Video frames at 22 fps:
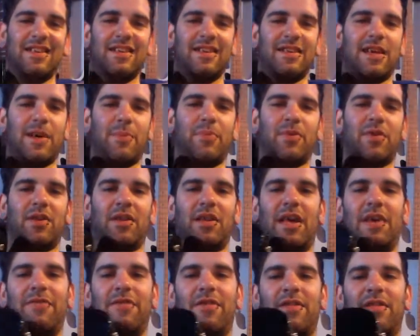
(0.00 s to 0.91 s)
I put
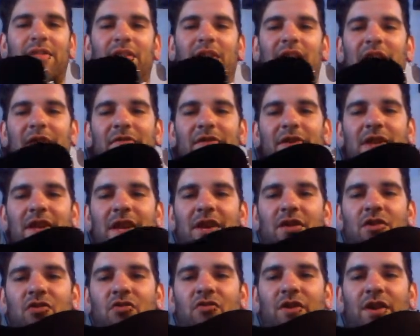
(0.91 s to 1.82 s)
11 gauge
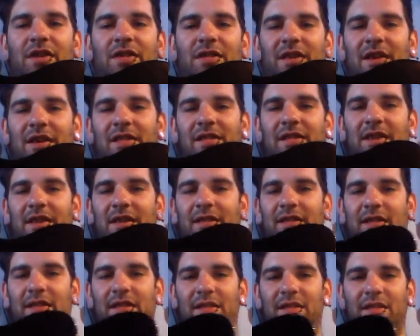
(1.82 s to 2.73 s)
strings on this,
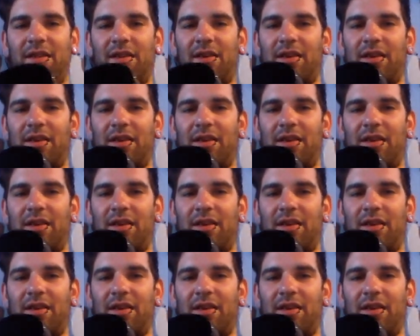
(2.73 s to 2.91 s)
and